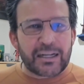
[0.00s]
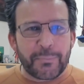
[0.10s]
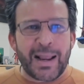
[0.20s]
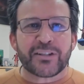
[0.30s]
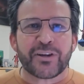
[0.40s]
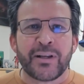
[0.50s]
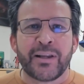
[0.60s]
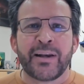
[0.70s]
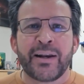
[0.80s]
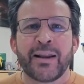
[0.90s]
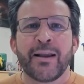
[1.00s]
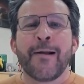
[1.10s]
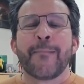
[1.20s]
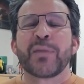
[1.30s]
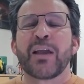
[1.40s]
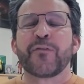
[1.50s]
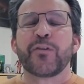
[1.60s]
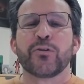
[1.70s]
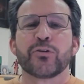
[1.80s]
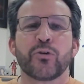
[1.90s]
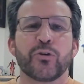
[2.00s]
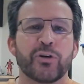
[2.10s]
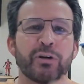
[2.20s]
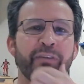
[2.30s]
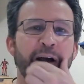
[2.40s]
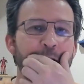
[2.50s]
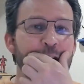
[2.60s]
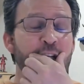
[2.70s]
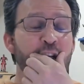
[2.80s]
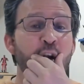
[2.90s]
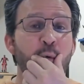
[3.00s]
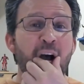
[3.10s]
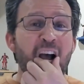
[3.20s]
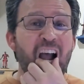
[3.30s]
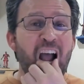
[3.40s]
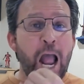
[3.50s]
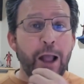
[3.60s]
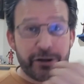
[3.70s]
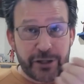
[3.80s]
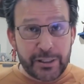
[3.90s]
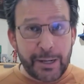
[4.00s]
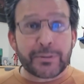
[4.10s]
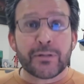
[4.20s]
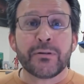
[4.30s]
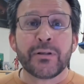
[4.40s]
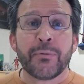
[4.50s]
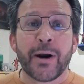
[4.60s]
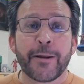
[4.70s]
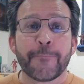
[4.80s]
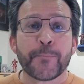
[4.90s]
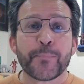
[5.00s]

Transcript: masculinity that fuels culture divides. And you know what? She's absolutely right.